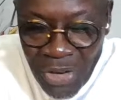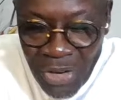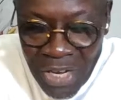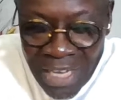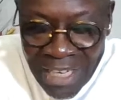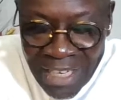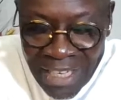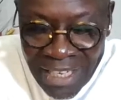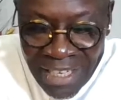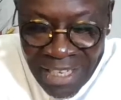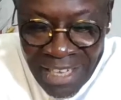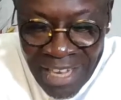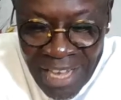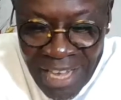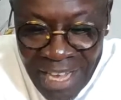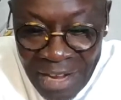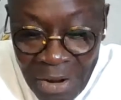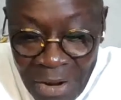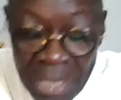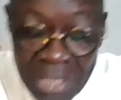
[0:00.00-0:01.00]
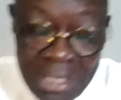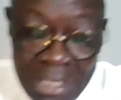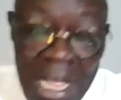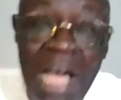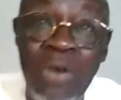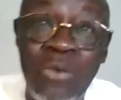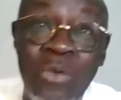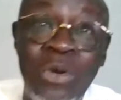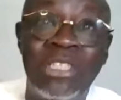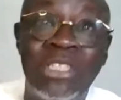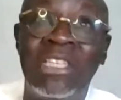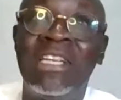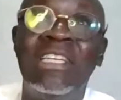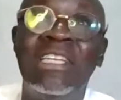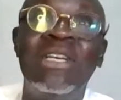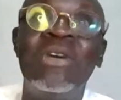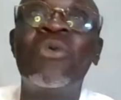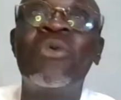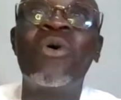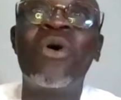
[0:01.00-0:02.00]
England. Honestly, I wish that
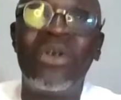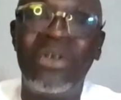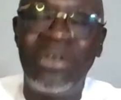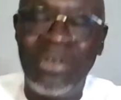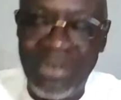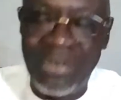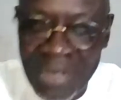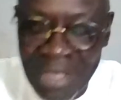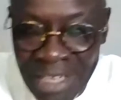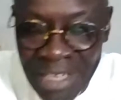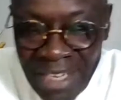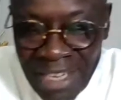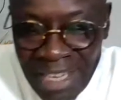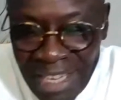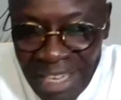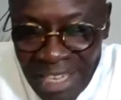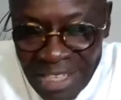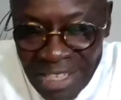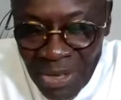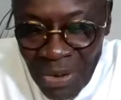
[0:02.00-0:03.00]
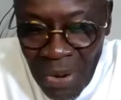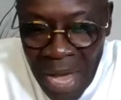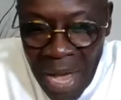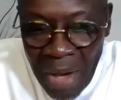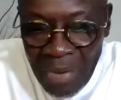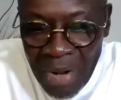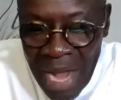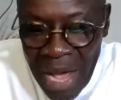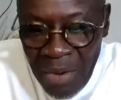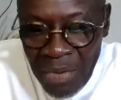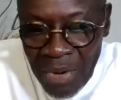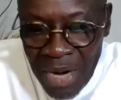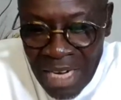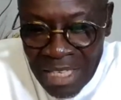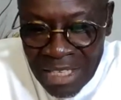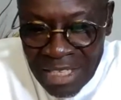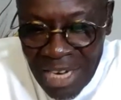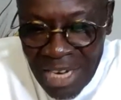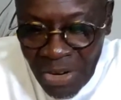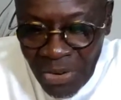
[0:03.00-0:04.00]
they won. So I will
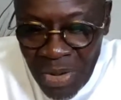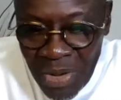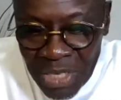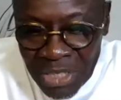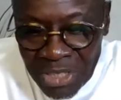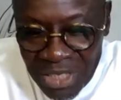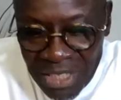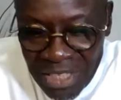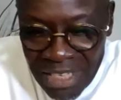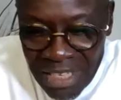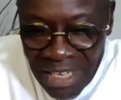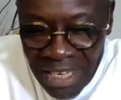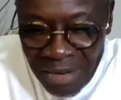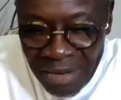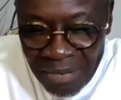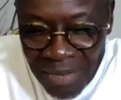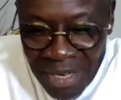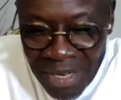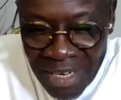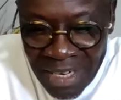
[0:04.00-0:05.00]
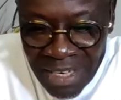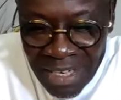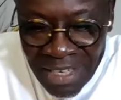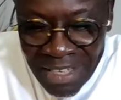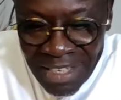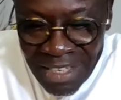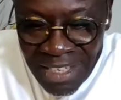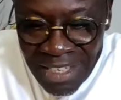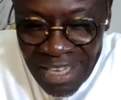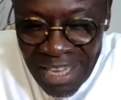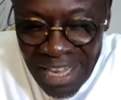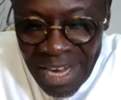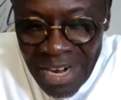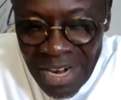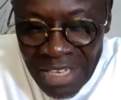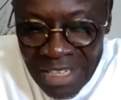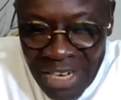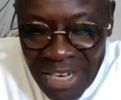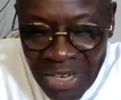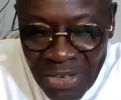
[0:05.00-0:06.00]
answer that question. I'll
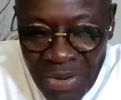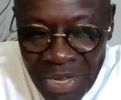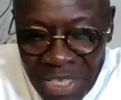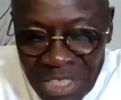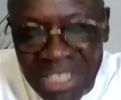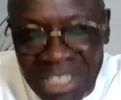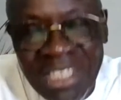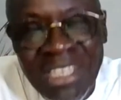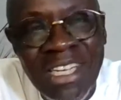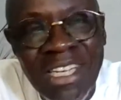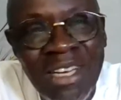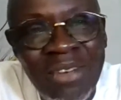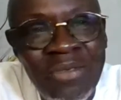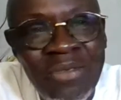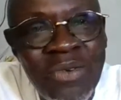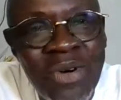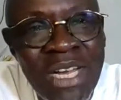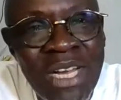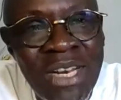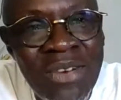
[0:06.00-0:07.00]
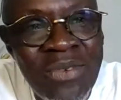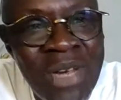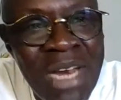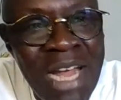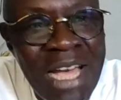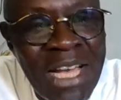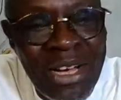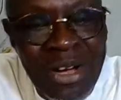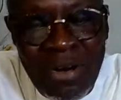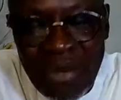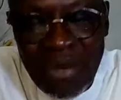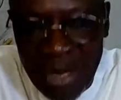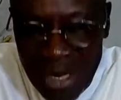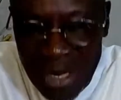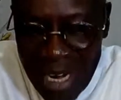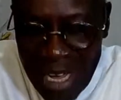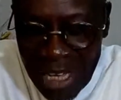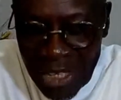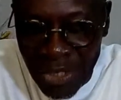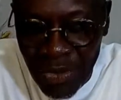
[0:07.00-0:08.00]
answer that question when I come
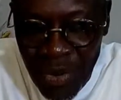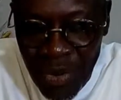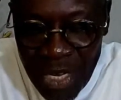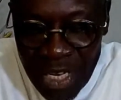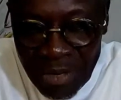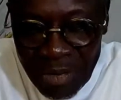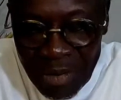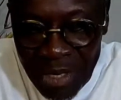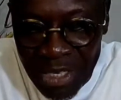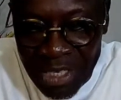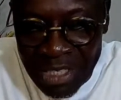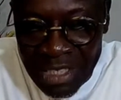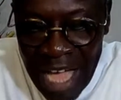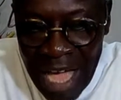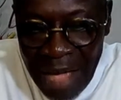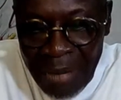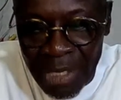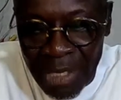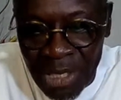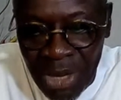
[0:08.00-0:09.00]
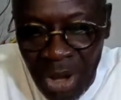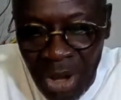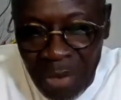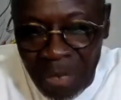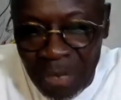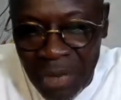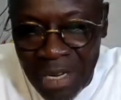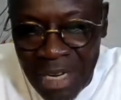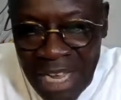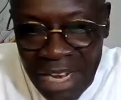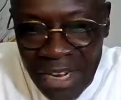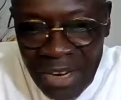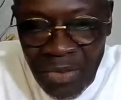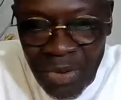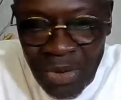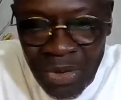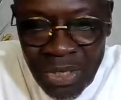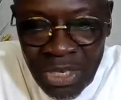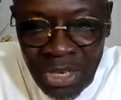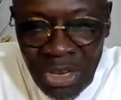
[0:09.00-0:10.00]
in next week, because time is up and I don't
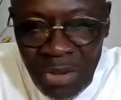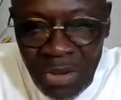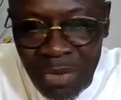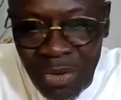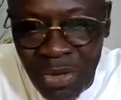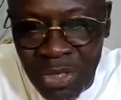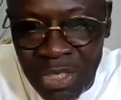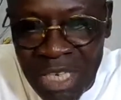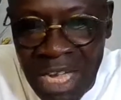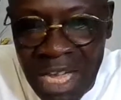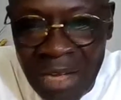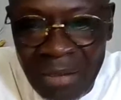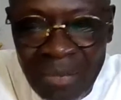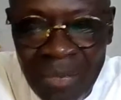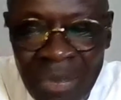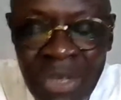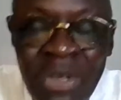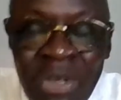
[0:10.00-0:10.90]
want to take up your time.